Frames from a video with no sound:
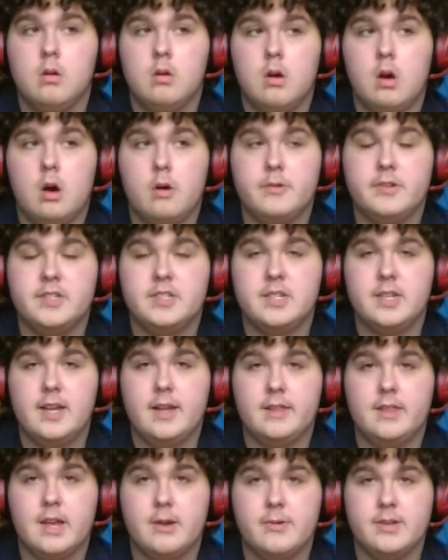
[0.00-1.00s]
Obviously,
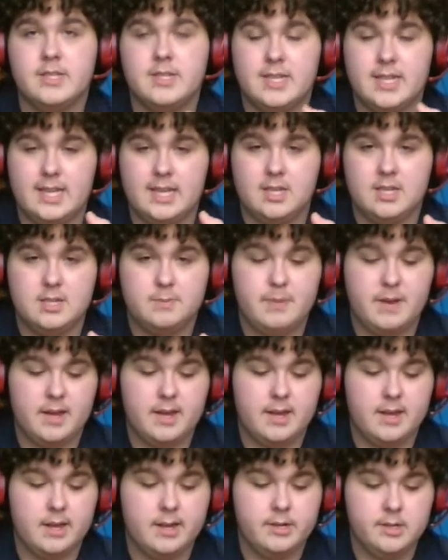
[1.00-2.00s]
there is the
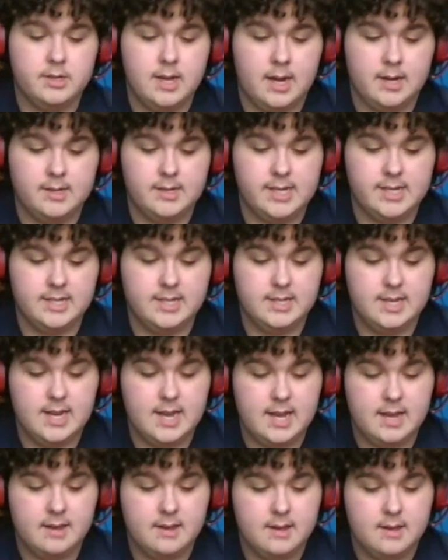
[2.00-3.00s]
speculation that
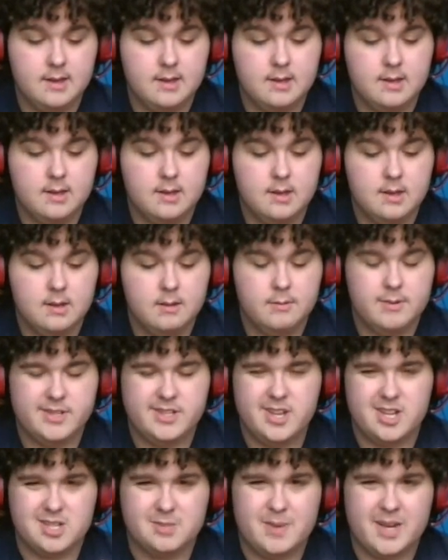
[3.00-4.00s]
Disney... It's
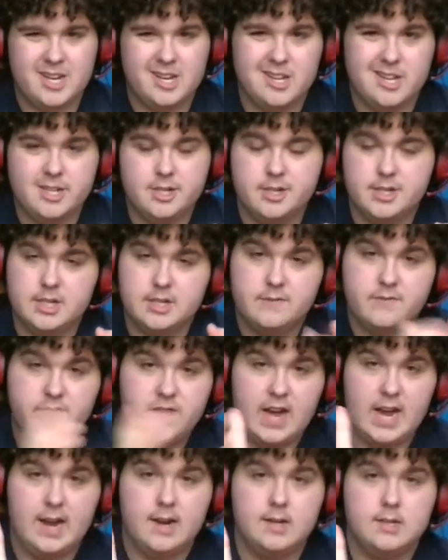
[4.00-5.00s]
not speculation, it's
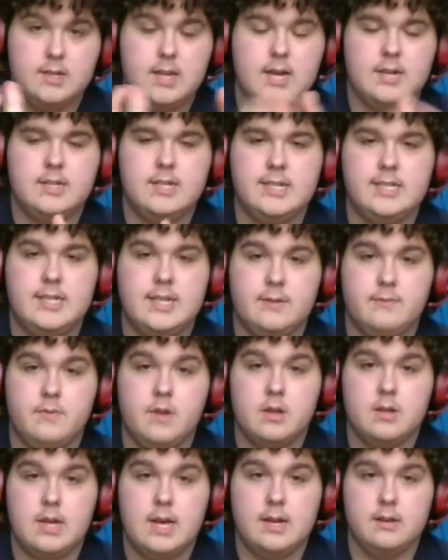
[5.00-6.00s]
fact that Disney has
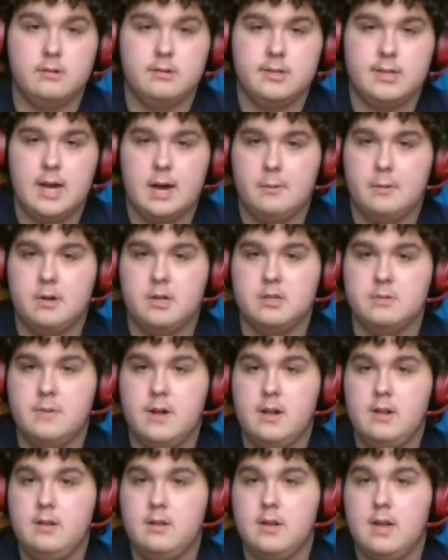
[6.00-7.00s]
not handled Star Wars
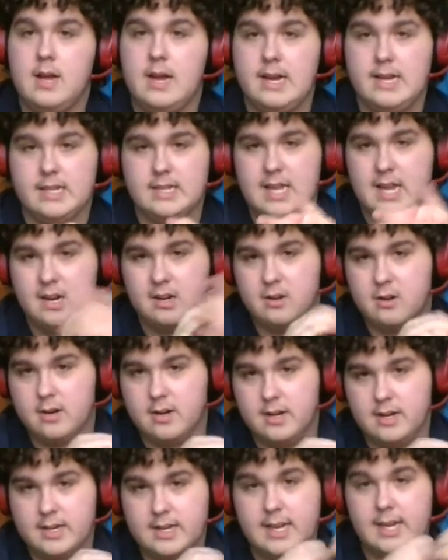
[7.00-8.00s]
well, and it's kind of gone on
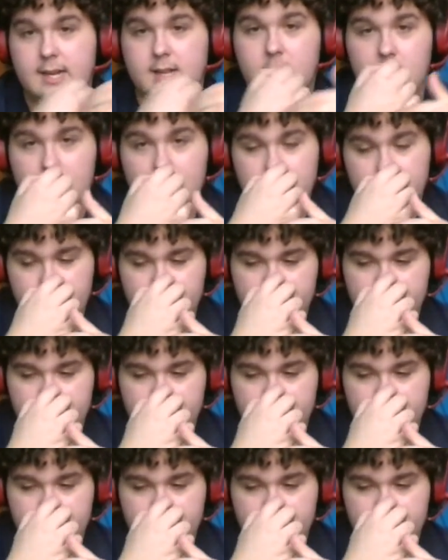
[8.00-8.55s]
a decline.